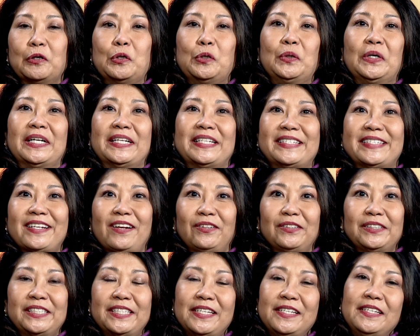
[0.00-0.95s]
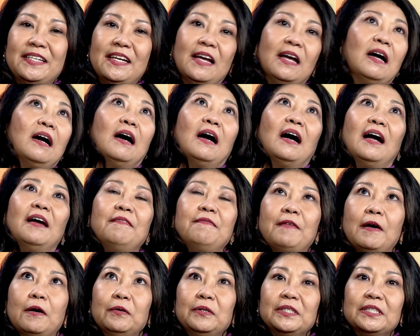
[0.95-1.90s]
Khoo Consulting. I
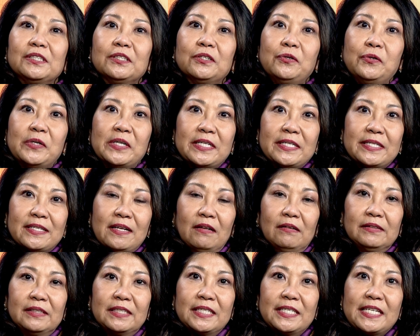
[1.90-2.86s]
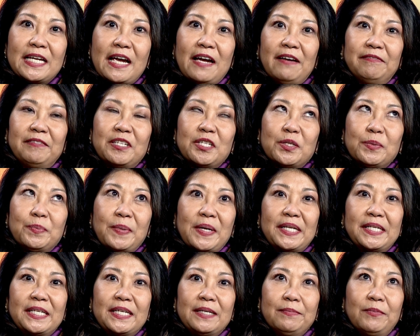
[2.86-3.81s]
founded Khoo Consulting after
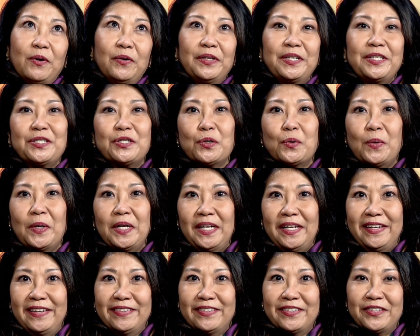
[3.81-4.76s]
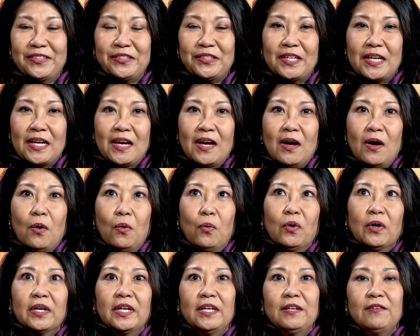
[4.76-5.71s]
spending more than 20 years
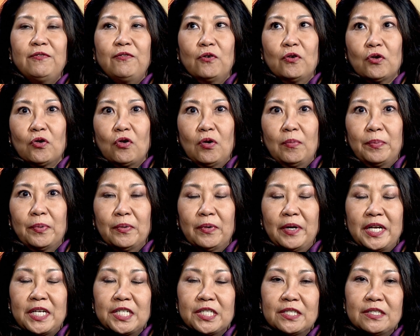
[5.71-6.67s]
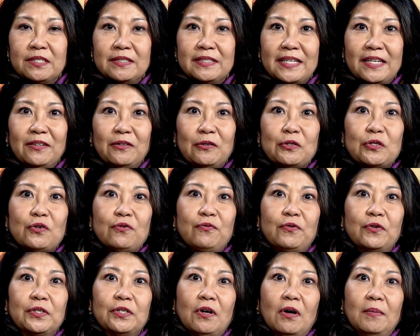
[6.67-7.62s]
working for corporations and also
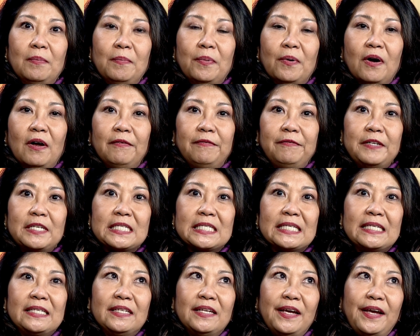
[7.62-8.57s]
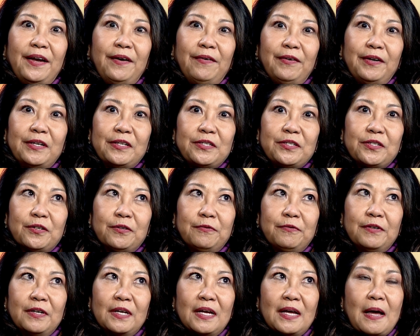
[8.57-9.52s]
for nonprofits in the areas of
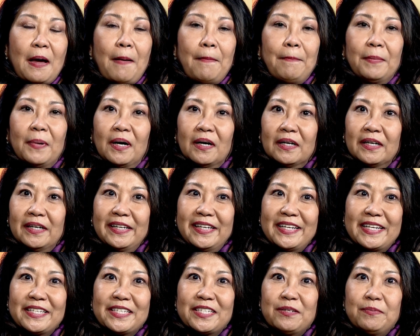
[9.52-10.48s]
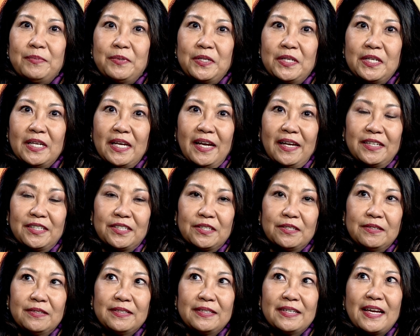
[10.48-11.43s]
marketing and
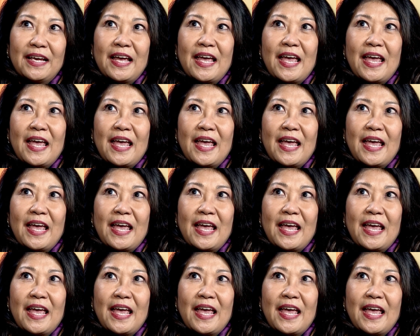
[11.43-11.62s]
communications,